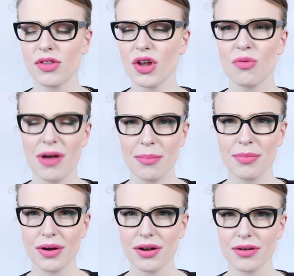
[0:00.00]

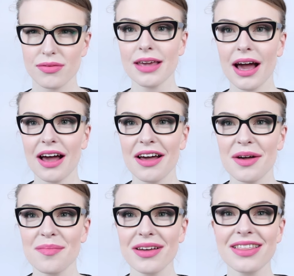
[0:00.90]
November. Yeah,
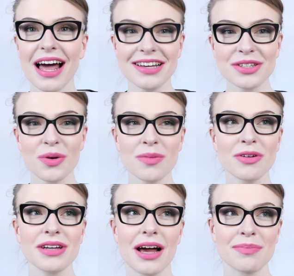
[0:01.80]
my last
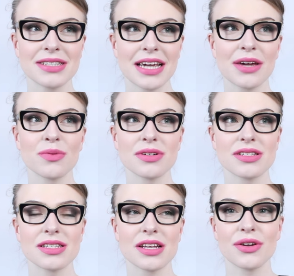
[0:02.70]
hormone update
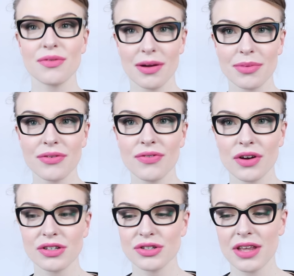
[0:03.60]
was November
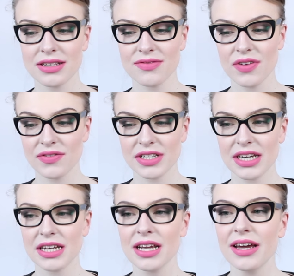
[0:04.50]
1st,
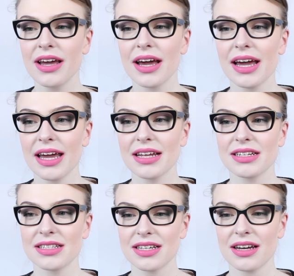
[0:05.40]
2015,
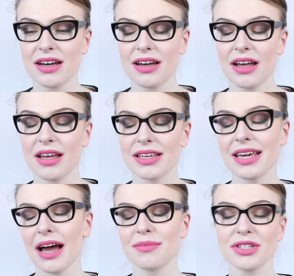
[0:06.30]
and
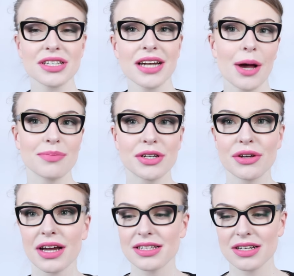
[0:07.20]
yeah, I'm just gonna update
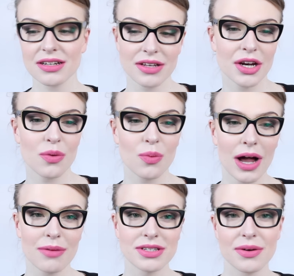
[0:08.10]
you guys on, you know,
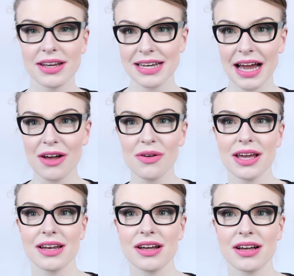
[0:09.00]
how's it going now,
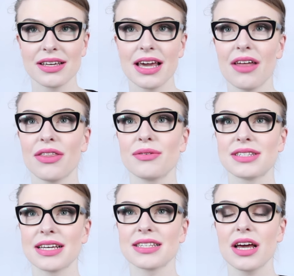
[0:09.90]
and yeah,
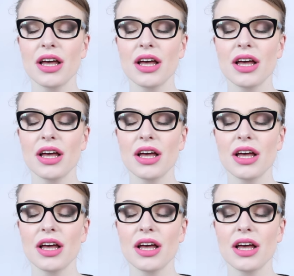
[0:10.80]
those things.